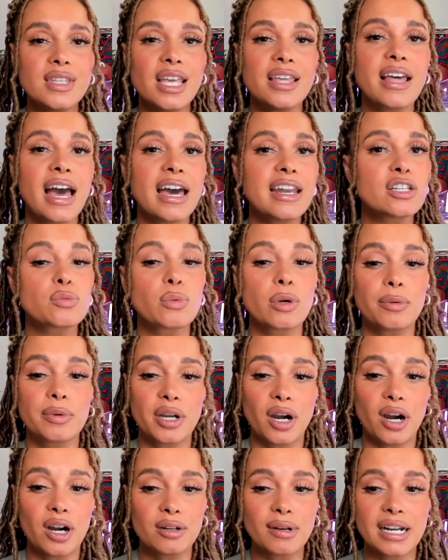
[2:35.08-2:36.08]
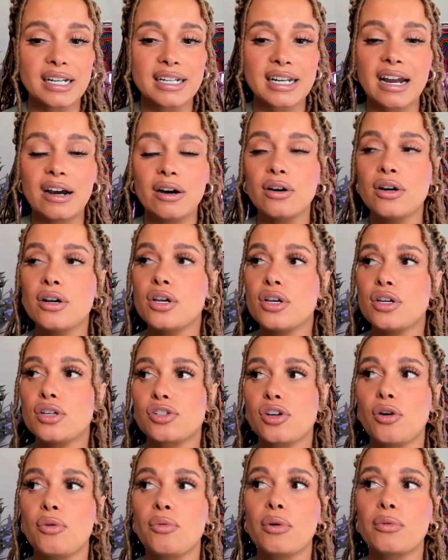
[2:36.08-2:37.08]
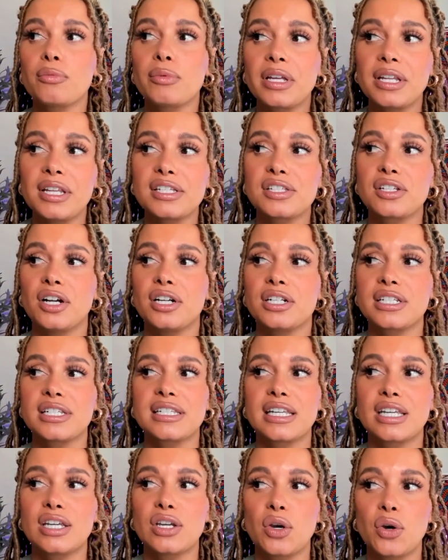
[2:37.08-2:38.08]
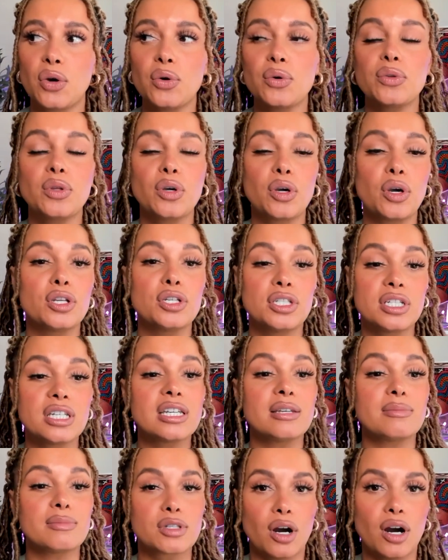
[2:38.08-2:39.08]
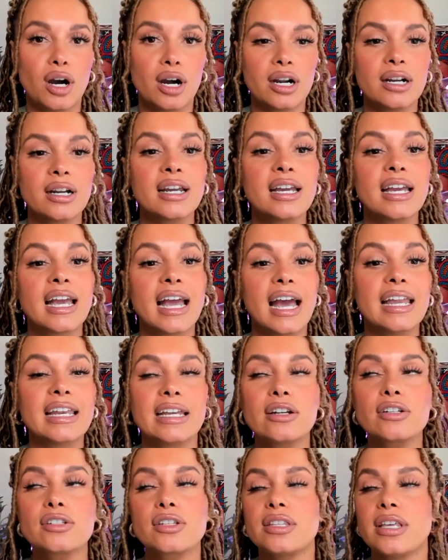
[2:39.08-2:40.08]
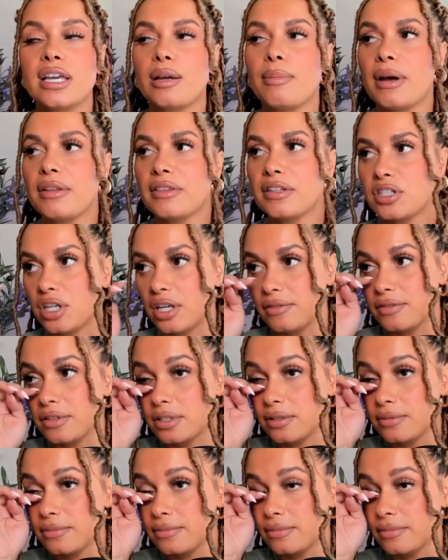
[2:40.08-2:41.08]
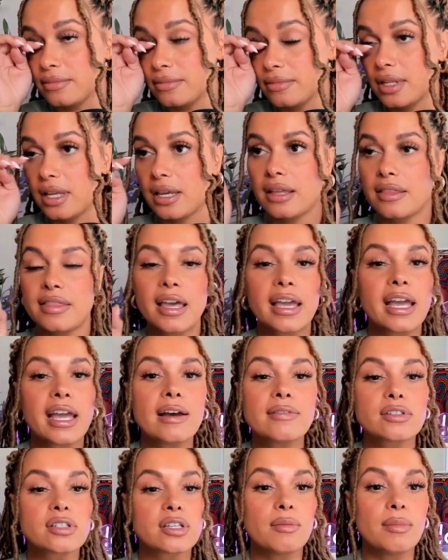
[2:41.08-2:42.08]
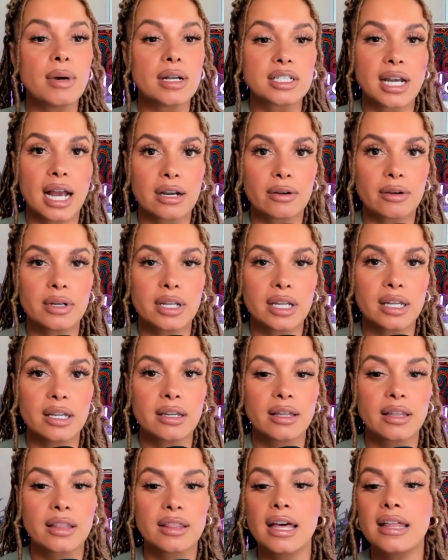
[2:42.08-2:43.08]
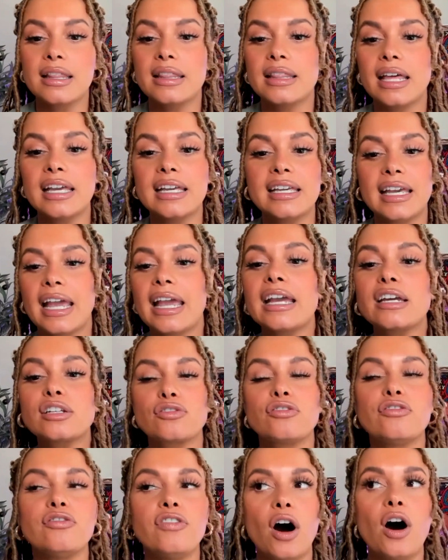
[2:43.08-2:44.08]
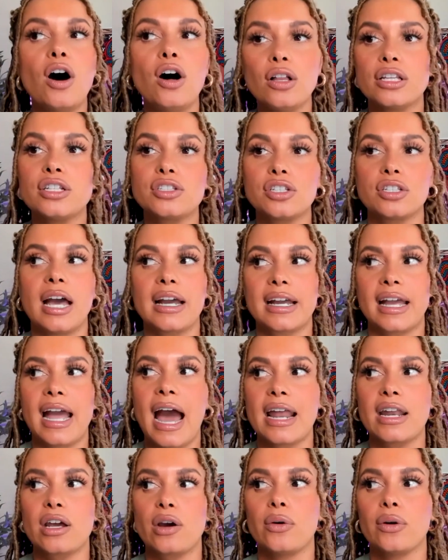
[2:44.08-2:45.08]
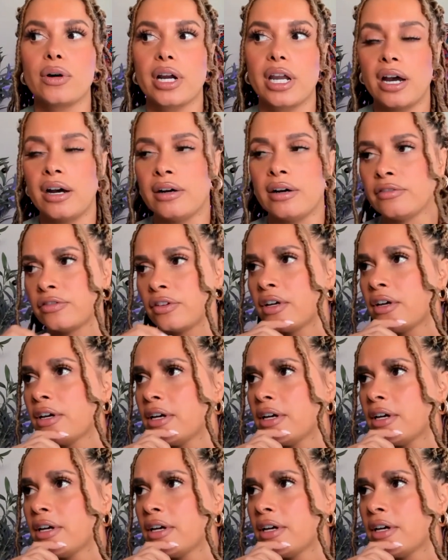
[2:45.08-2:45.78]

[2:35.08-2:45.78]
That is where we are right now. So we're really starting to see who the good teams are. And here's the thing about the Chiefs. They have so much equity that they can't fall into that category of,